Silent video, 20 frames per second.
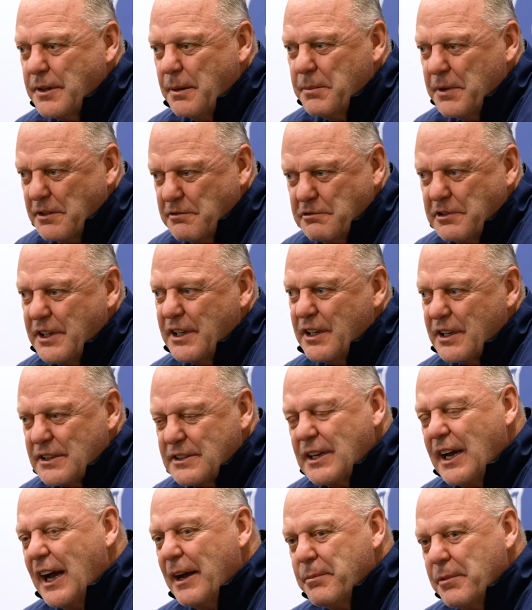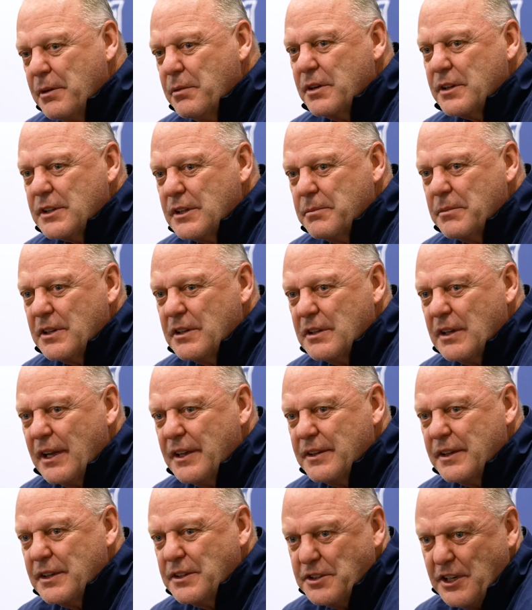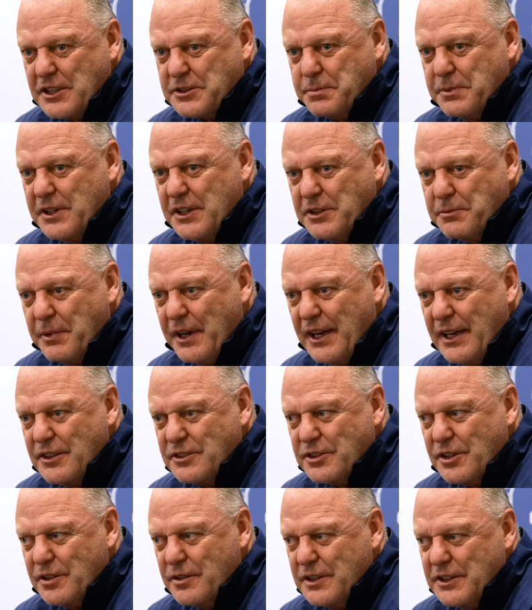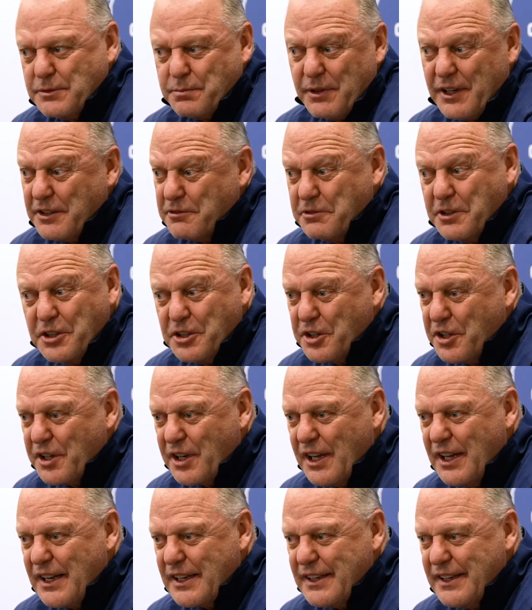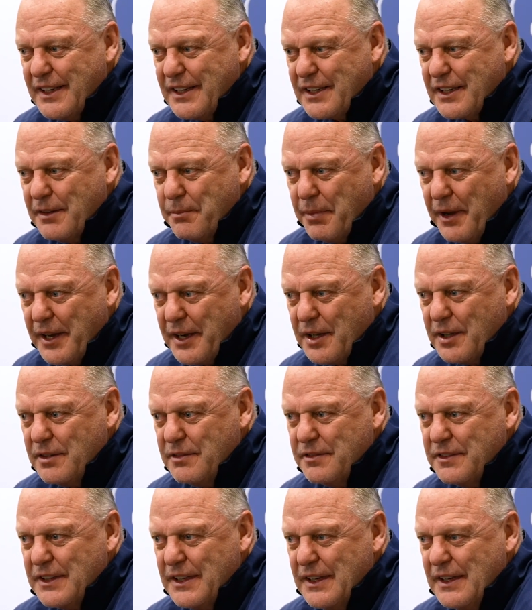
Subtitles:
I've been real happy with him and the adjustment he's made. So he's played real good hockey and competitive.